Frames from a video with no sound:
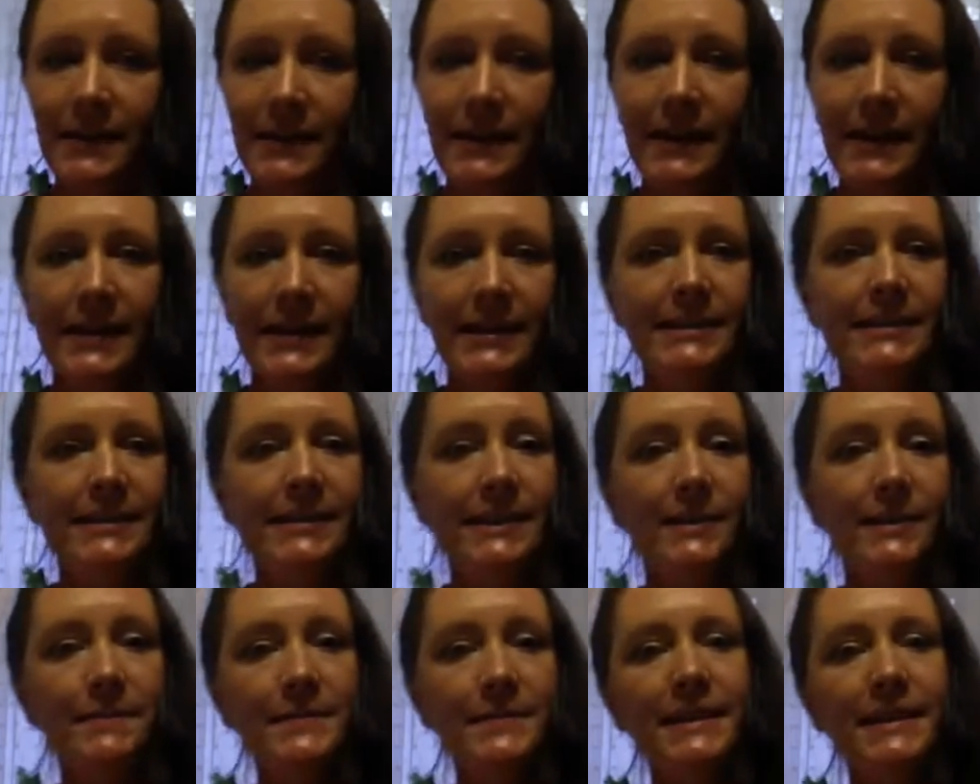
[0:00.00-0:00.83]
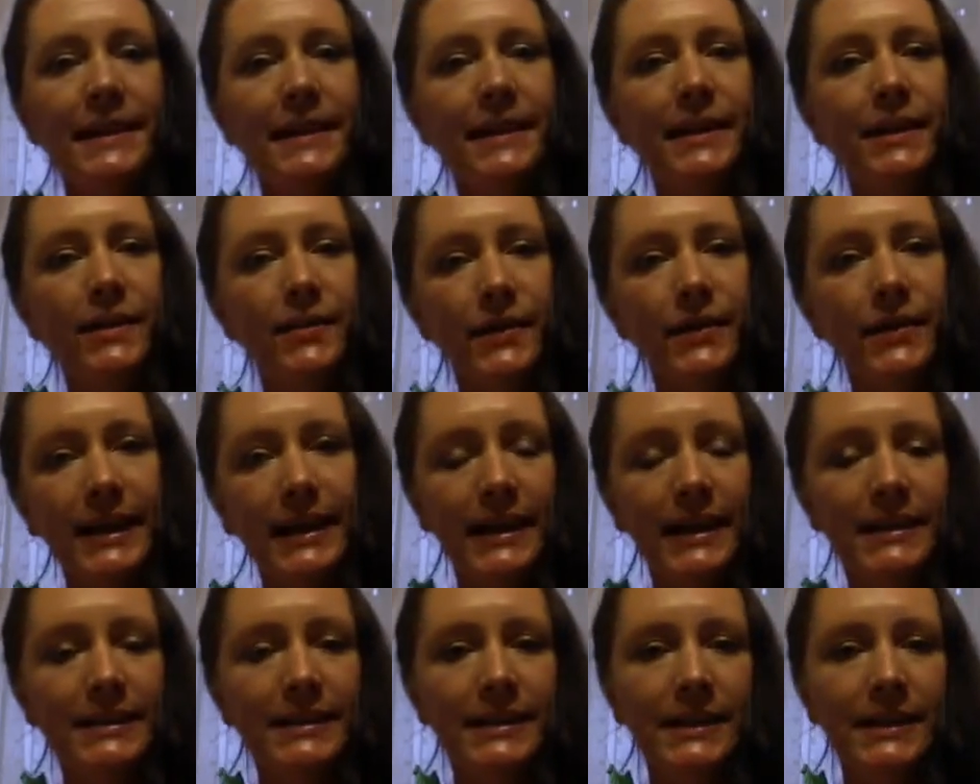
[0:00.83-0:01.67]
And it seems like a great
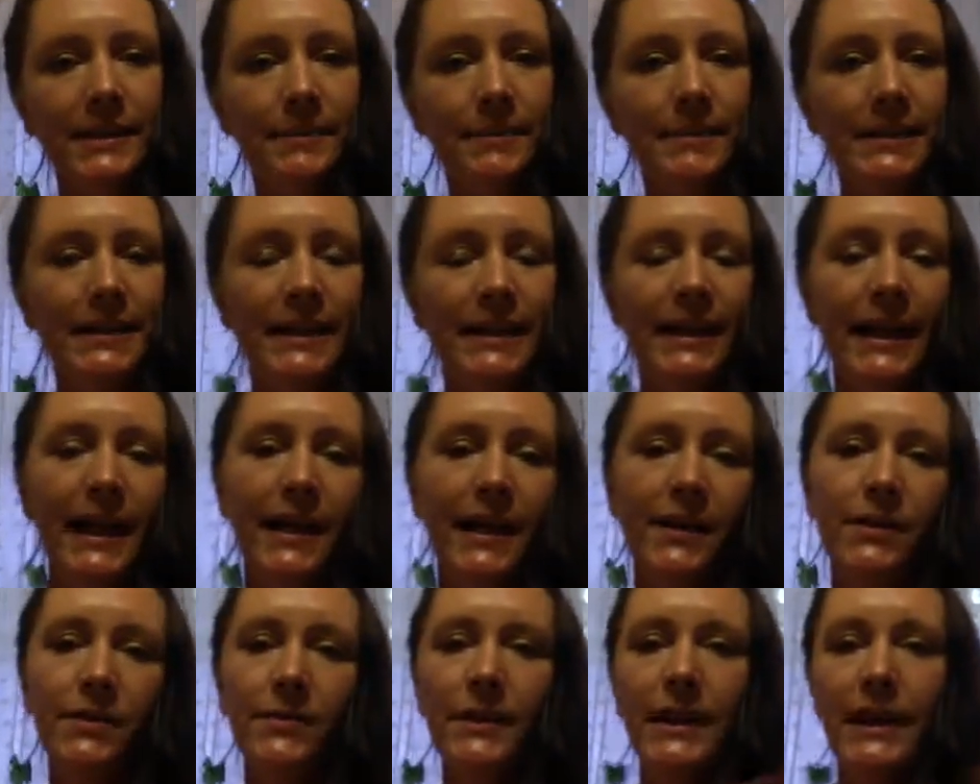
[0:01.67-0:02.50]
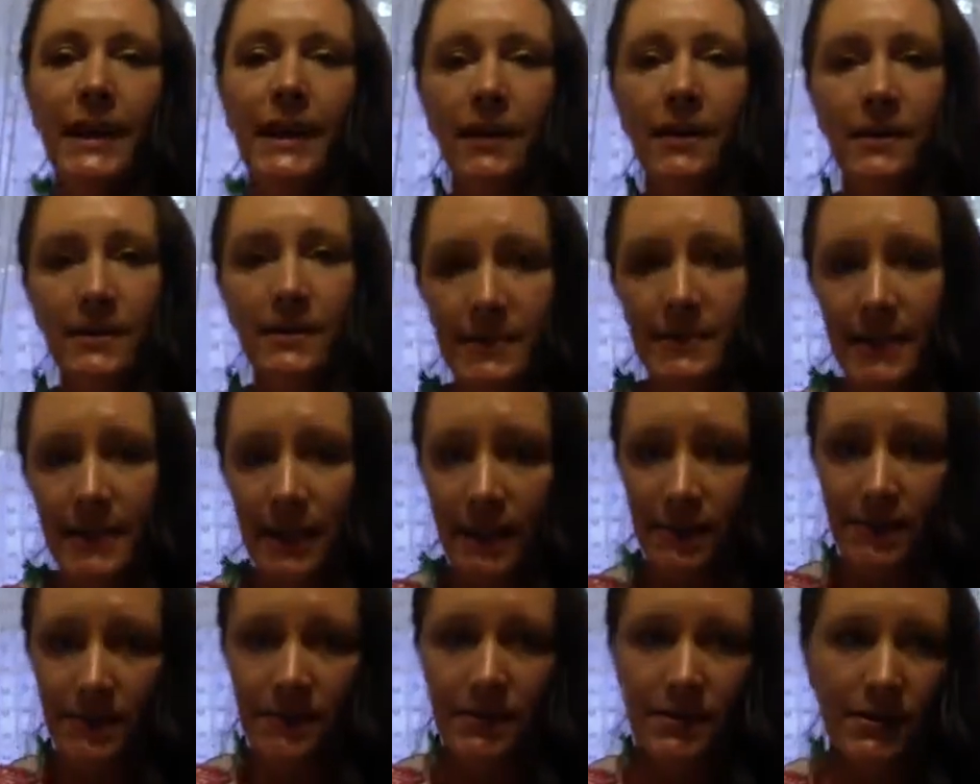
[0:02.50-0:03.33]
idea, but then how do we get
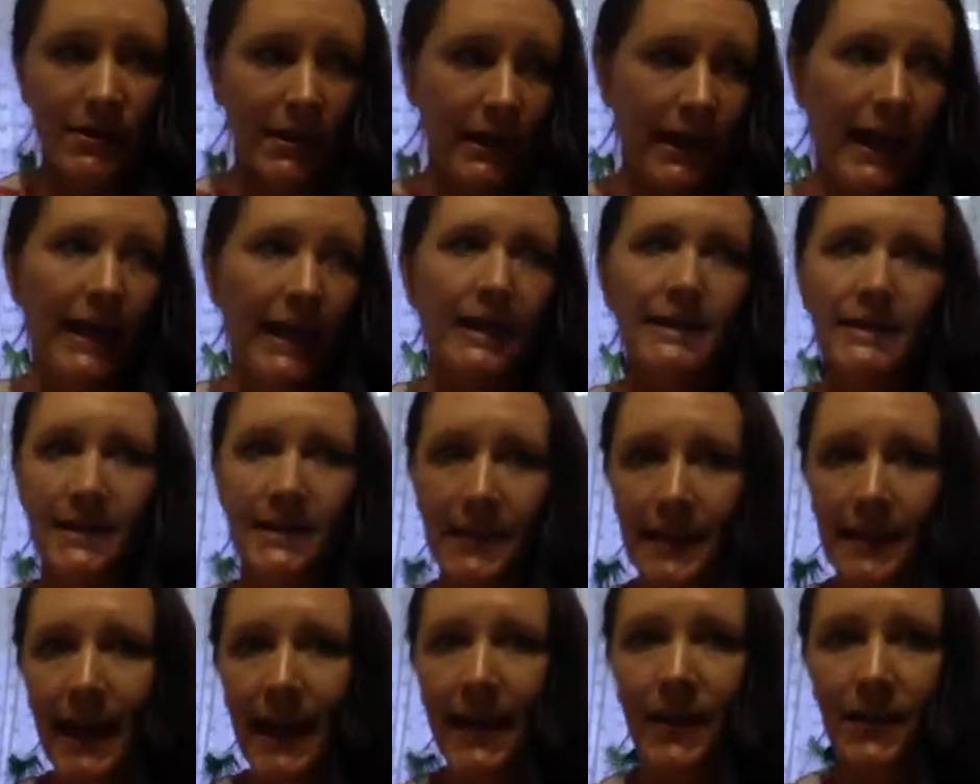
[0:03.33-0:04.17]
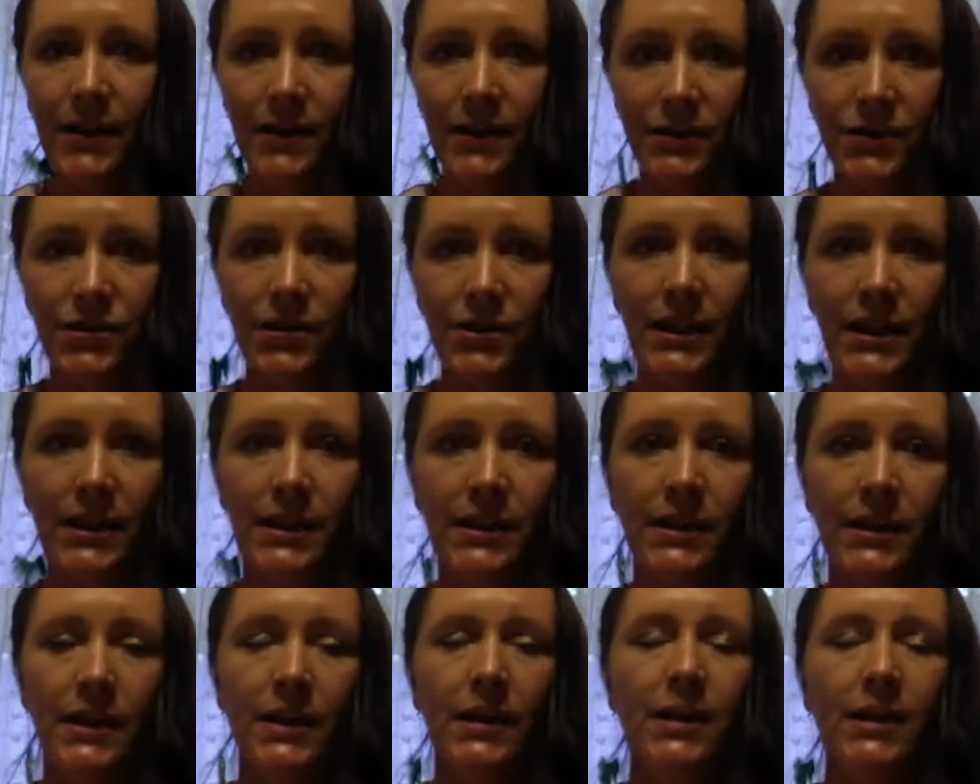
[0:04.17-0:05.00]
ourselves to get to that
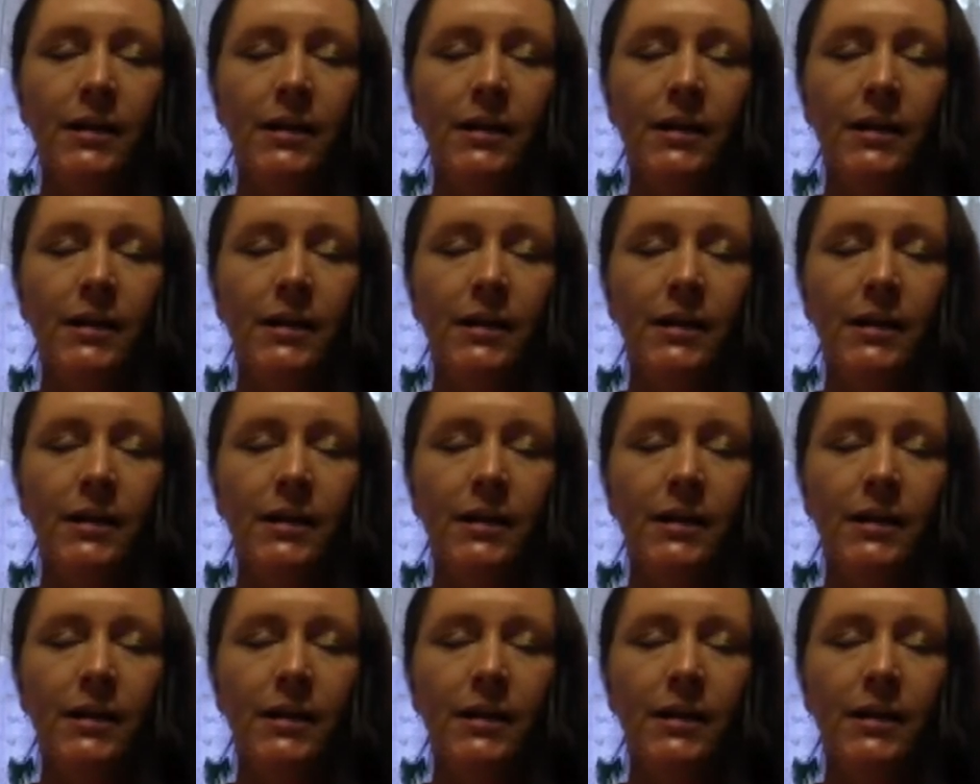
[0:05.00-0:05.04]
cushion?